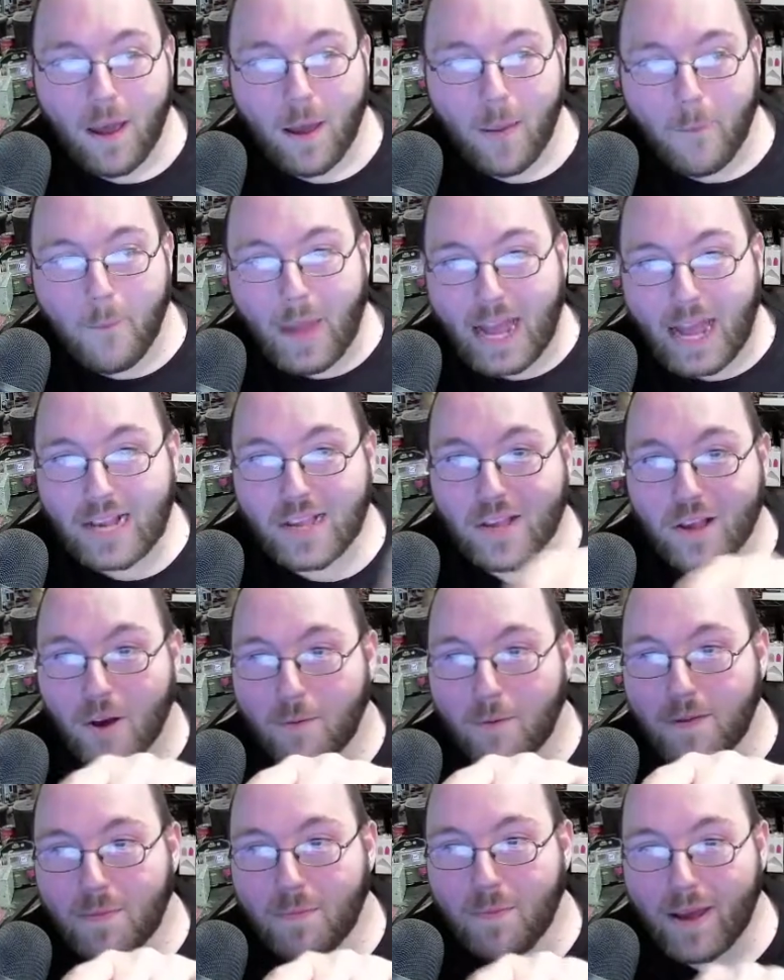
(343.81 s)
Make
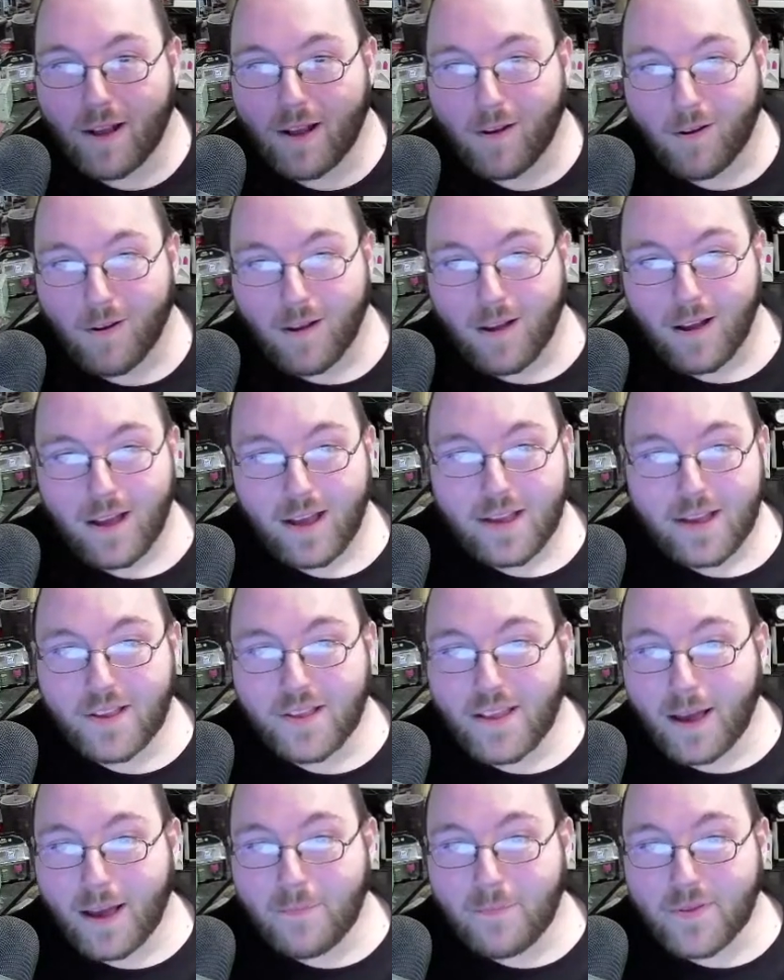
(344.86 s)
sculpts bigger.
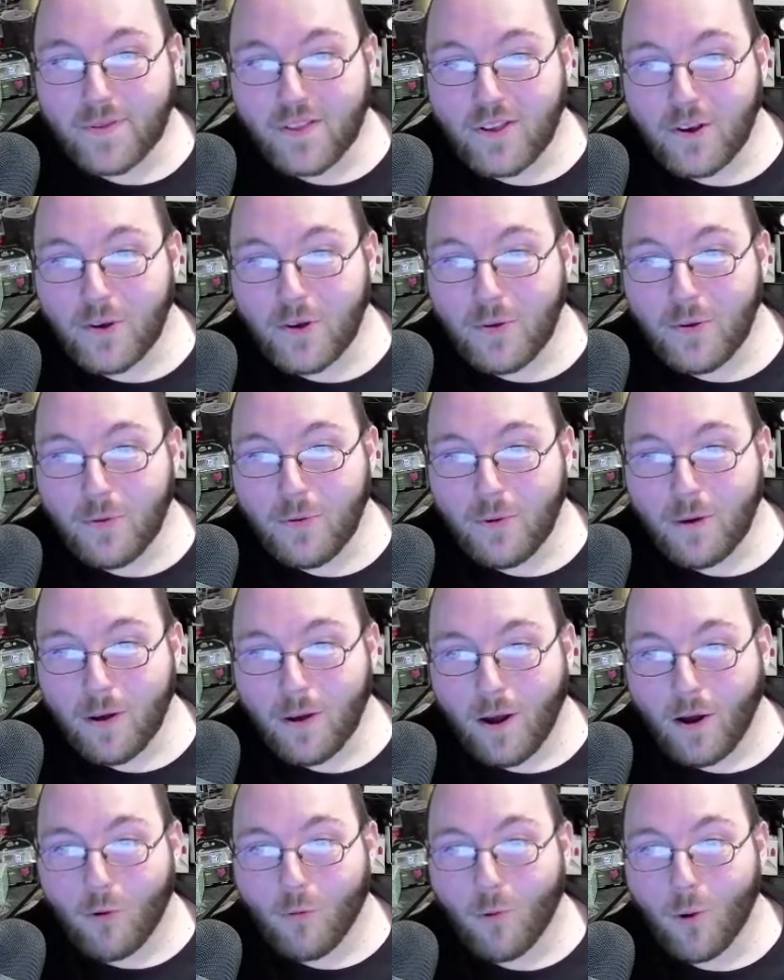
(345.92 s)
Step two.
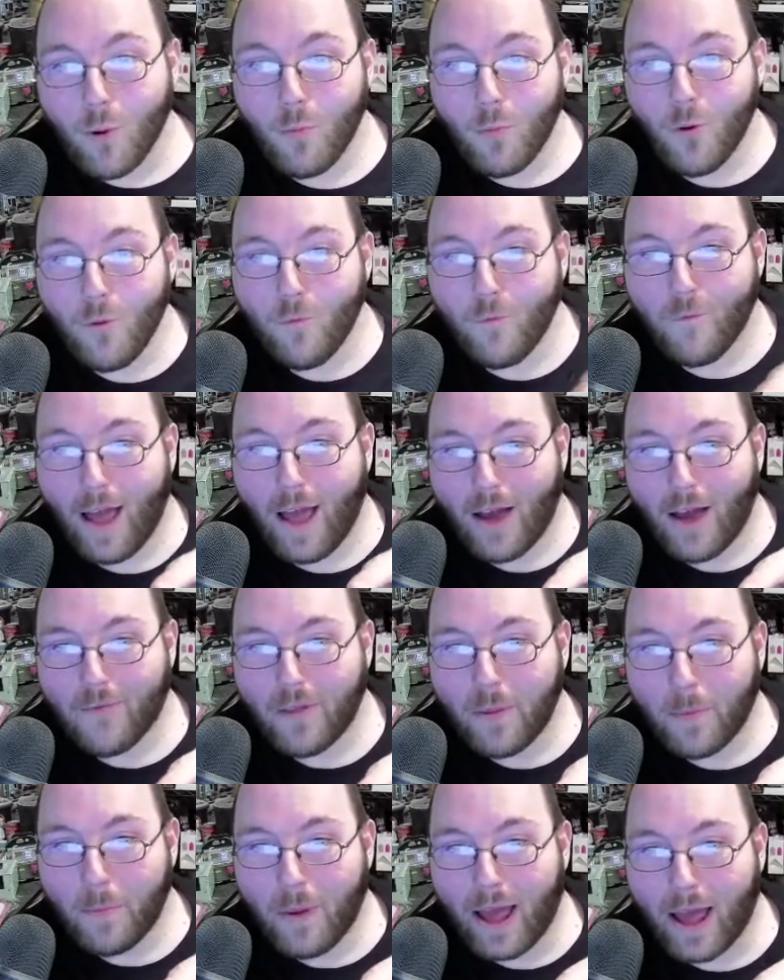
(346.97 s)
Remove half the
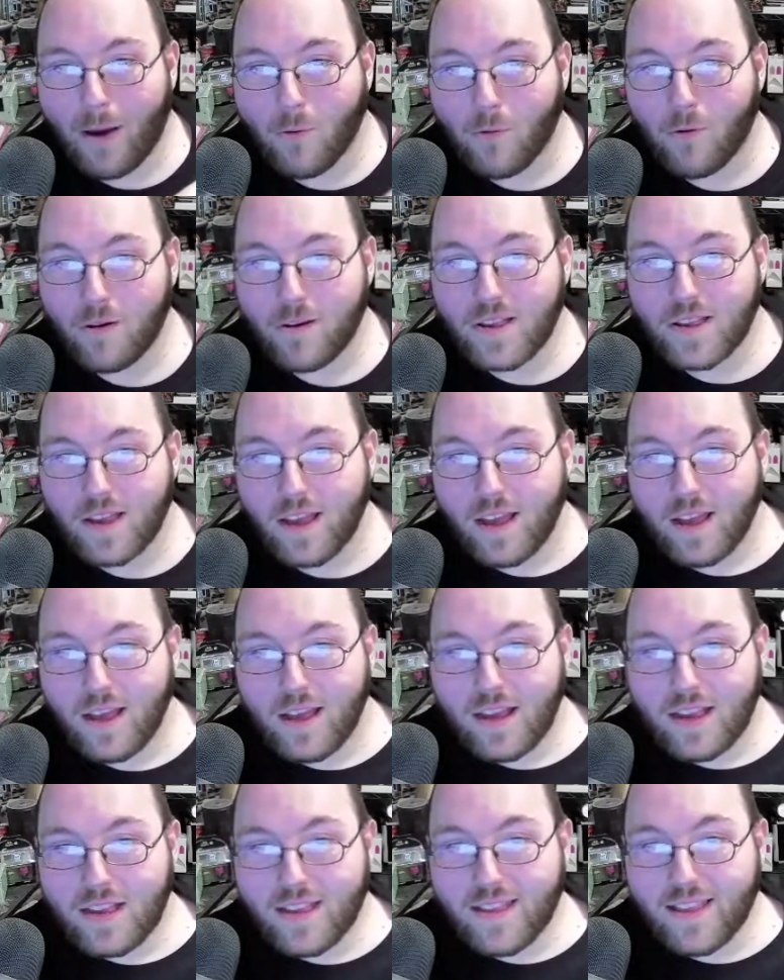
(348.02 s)
powers.
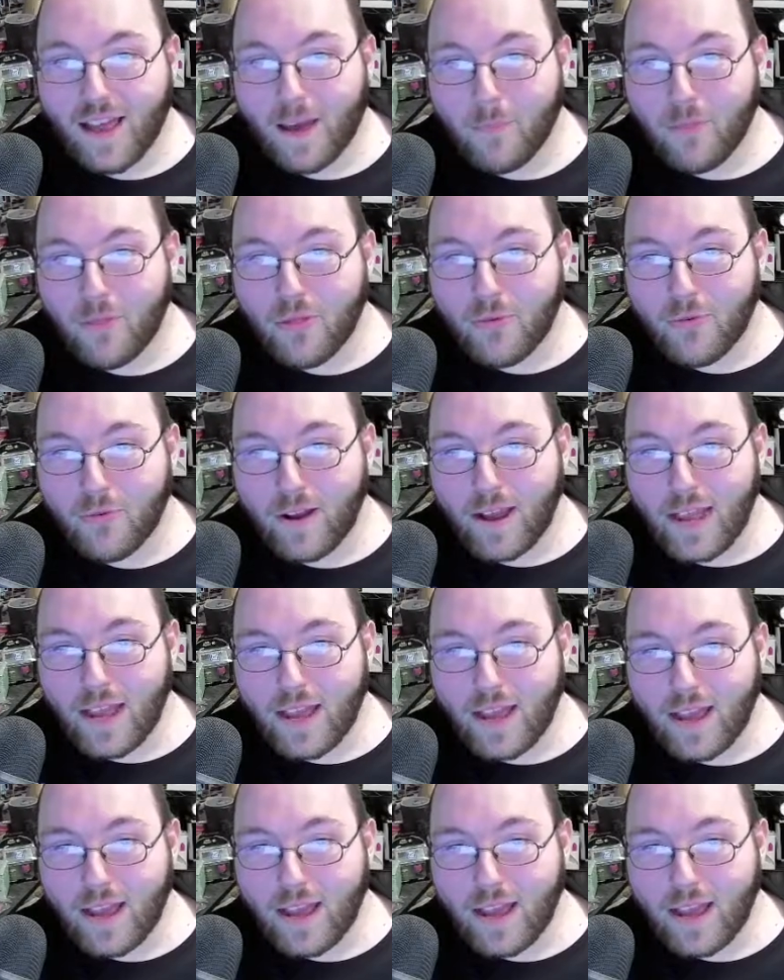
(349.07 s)
Step three.